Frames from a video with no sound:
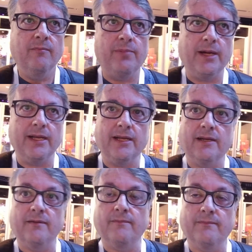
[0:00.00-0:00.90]
But
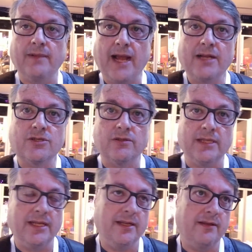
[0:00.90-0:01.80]
um,
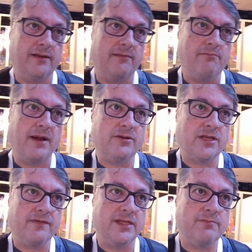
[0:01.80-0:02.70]
actually,
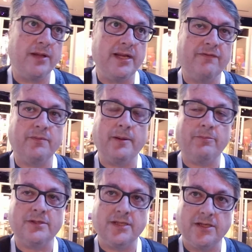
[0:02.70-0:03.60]
Microsoft is planning for
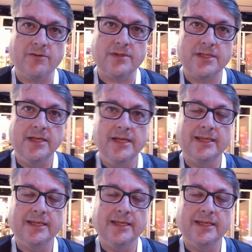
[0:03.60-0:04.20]
people to use